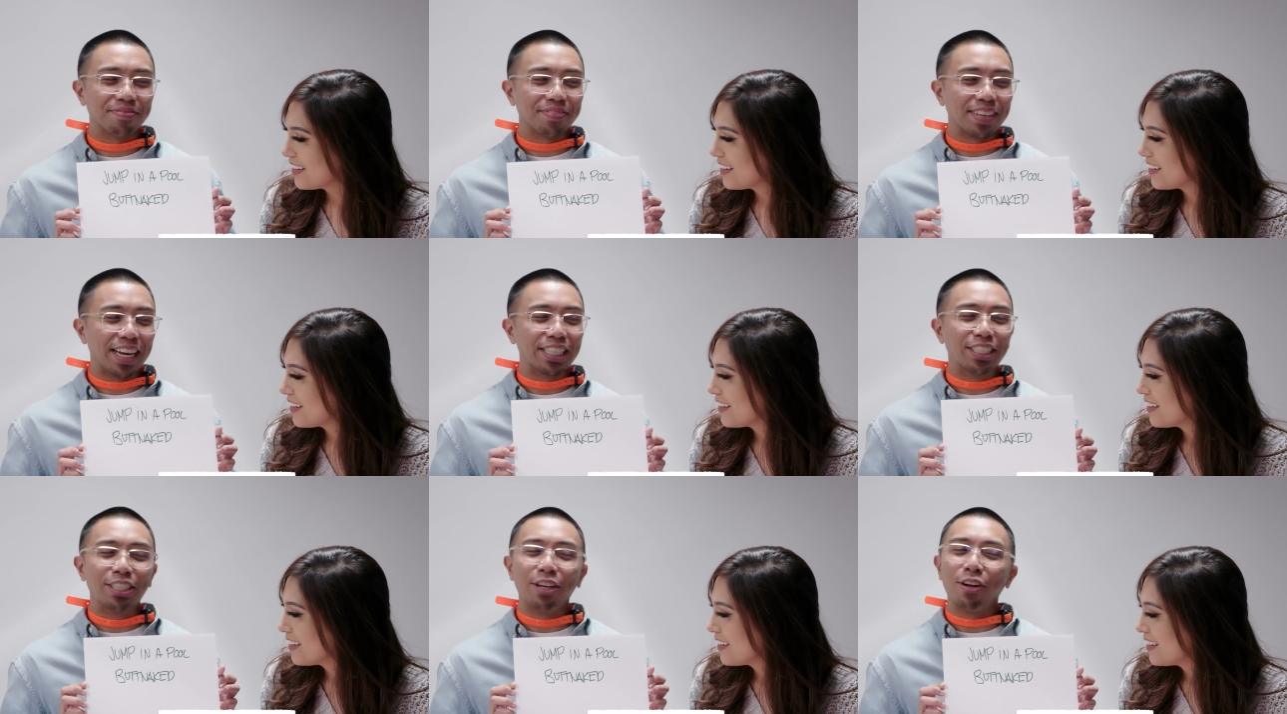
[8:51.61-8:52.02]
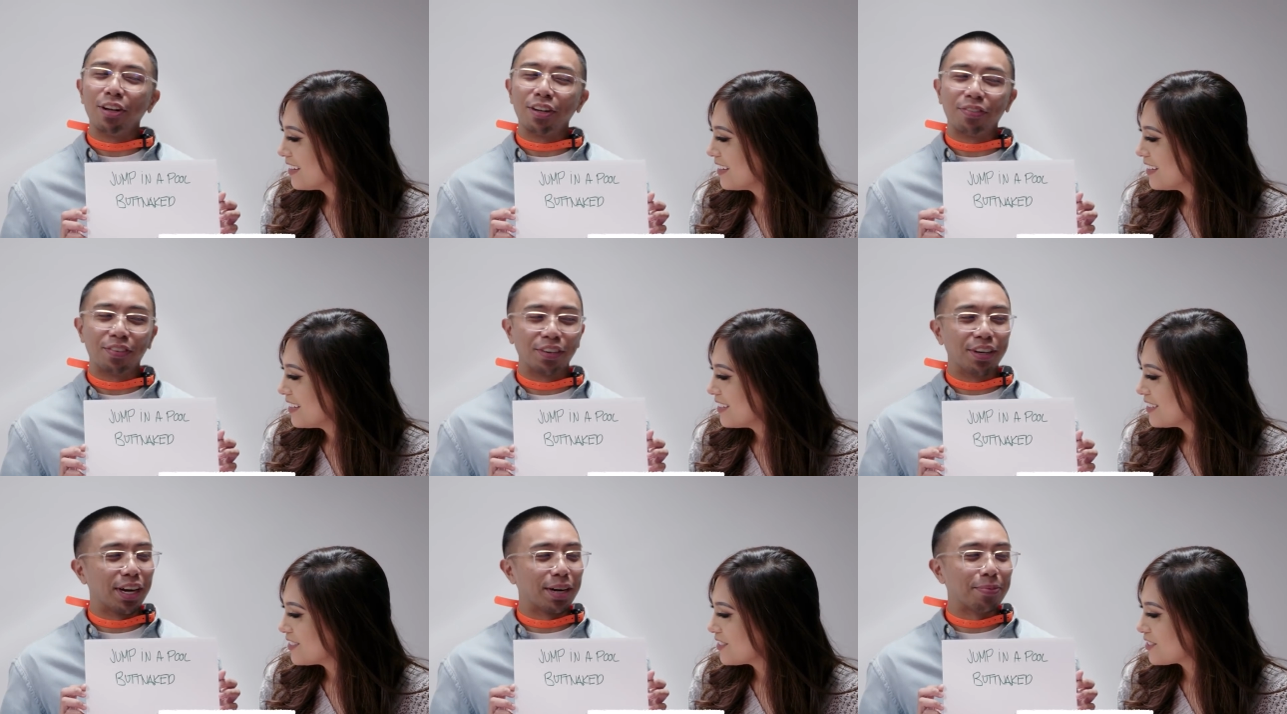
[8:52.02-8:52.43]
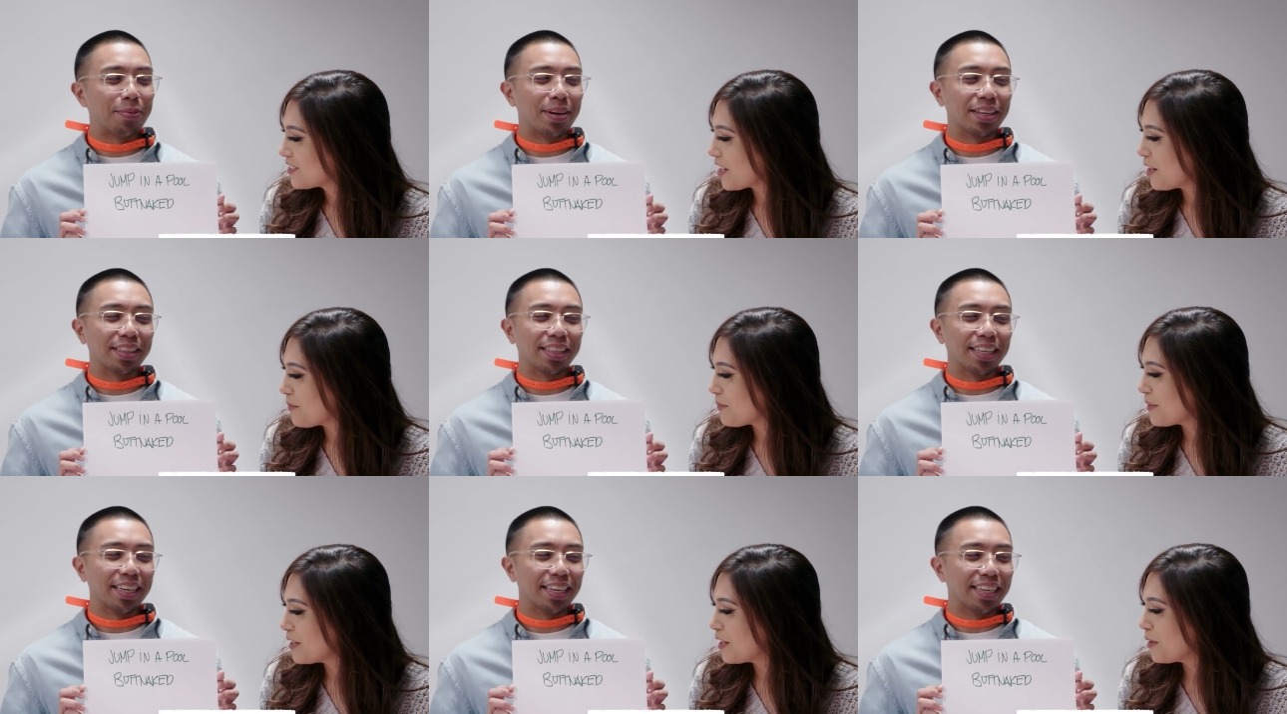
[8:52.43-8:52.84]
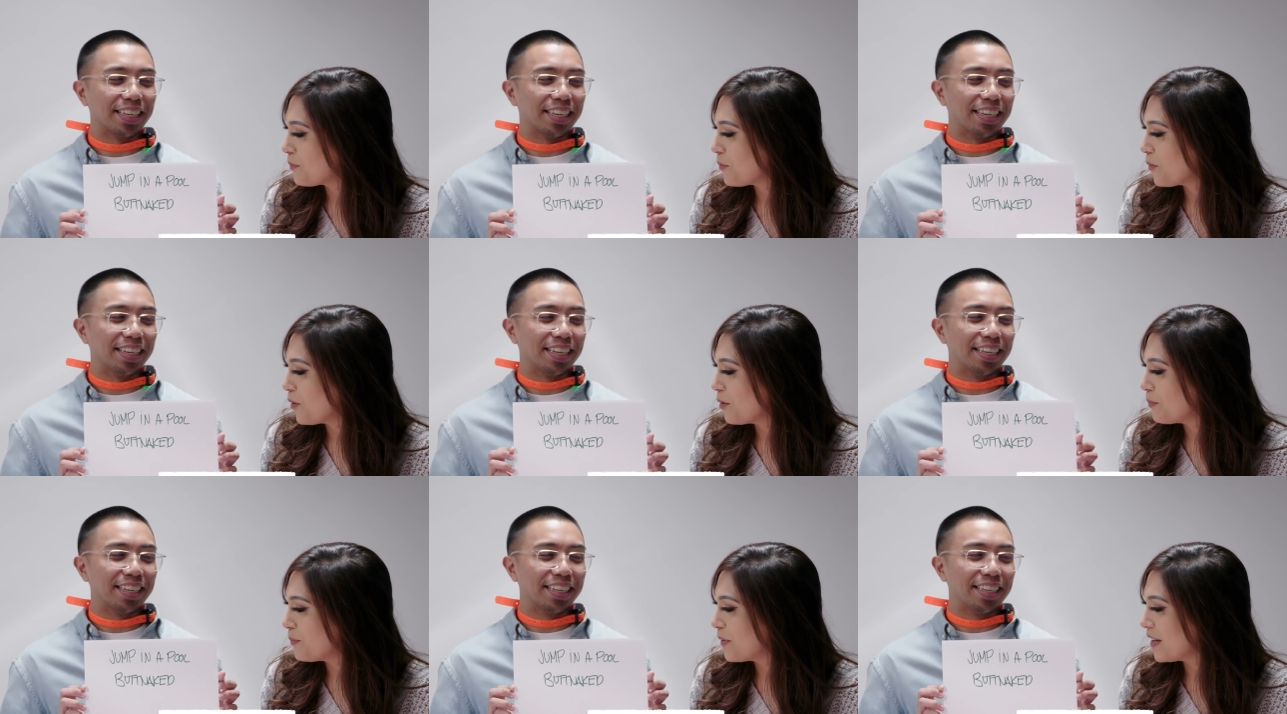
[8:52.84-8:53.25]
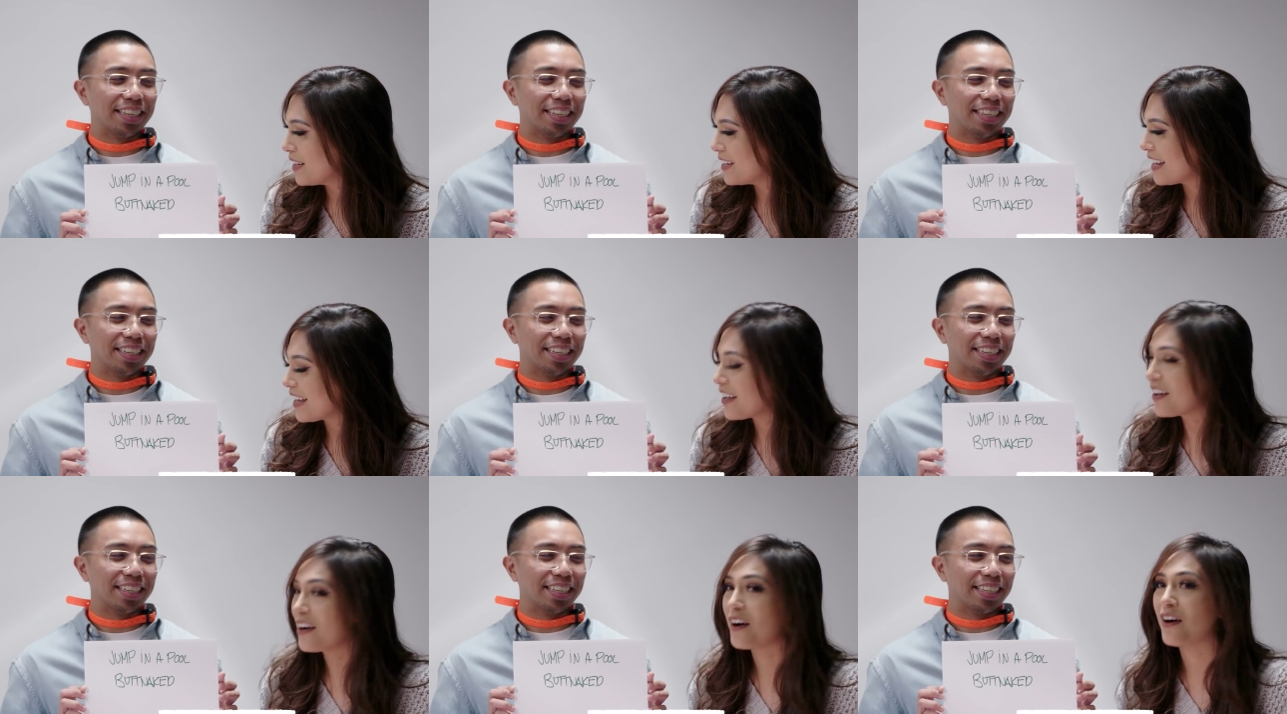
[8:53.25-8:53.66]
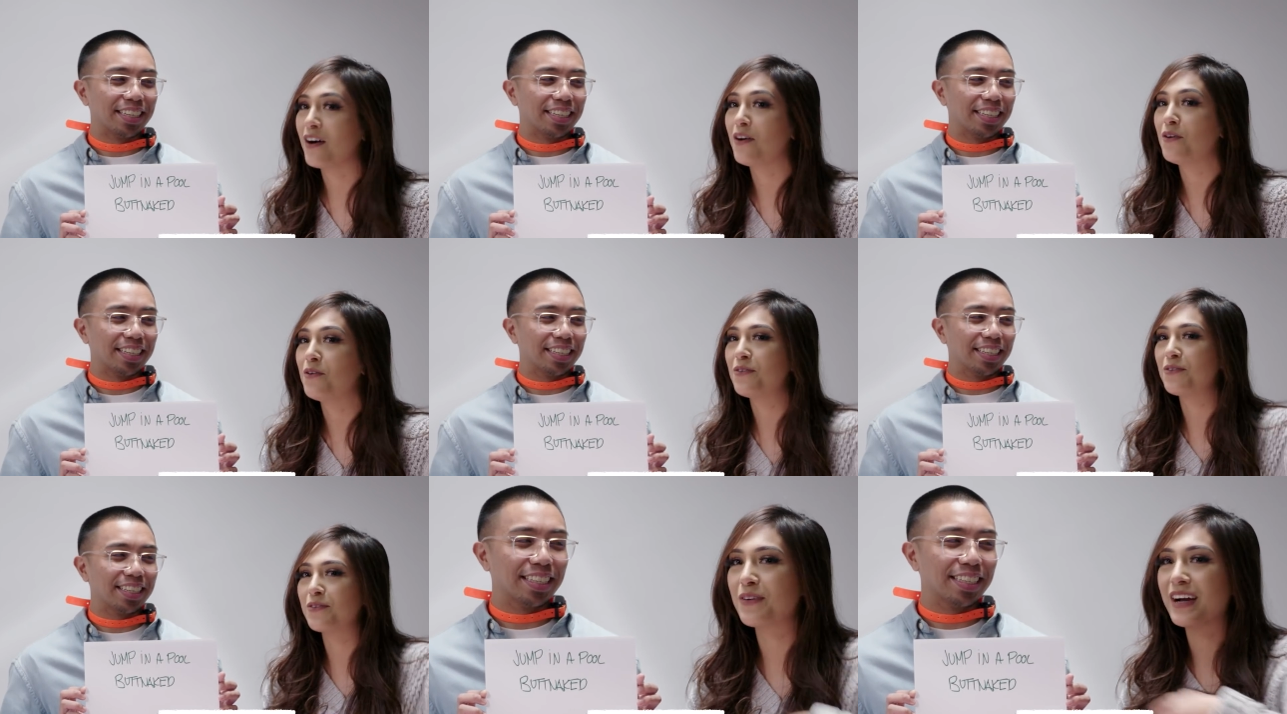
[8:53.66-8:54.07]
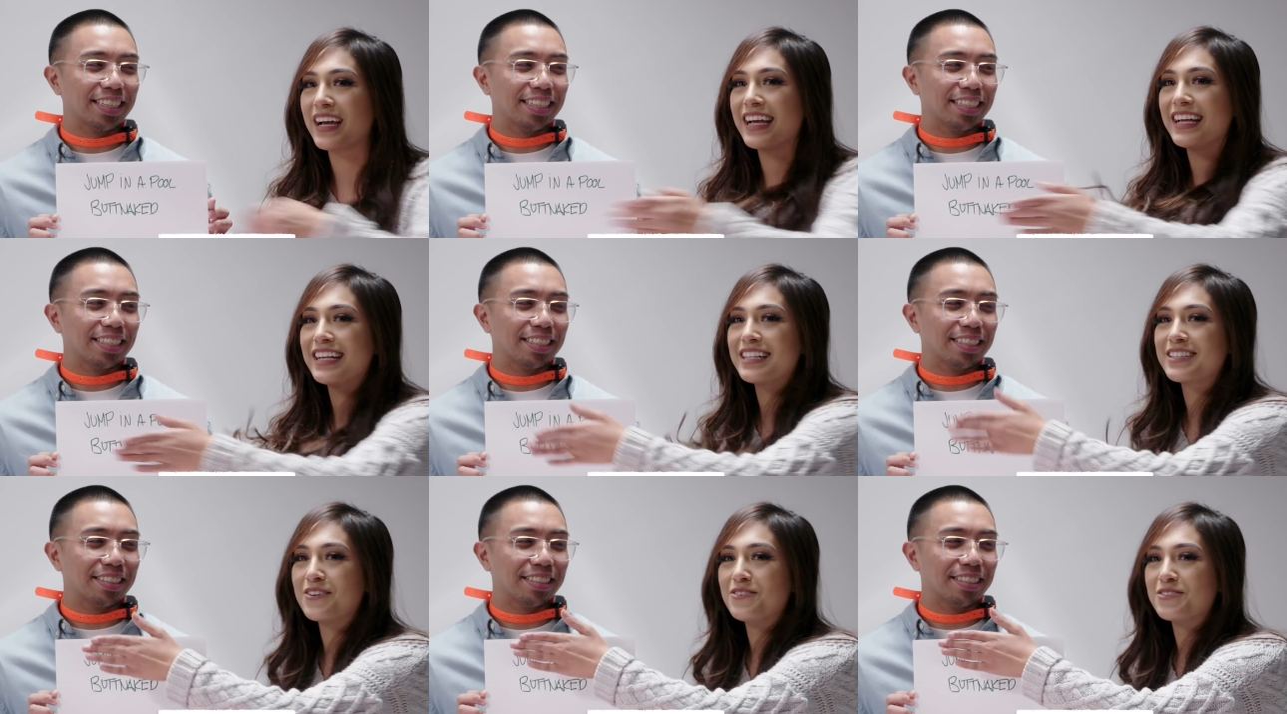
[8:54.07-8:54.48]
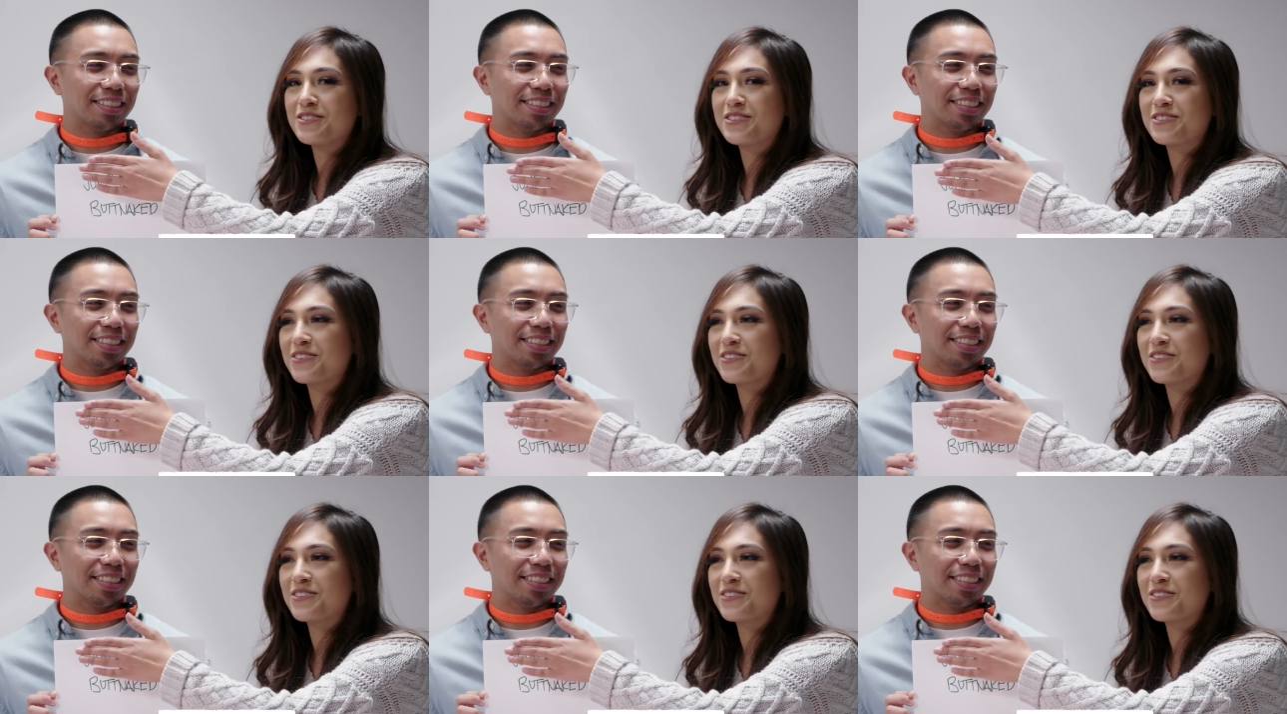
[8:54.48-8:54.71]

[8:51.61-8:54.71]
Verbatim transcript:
Speaker 1: I totally forgot
Speaker 2: about that. Jump in a pool butt naked. Oh wait, don't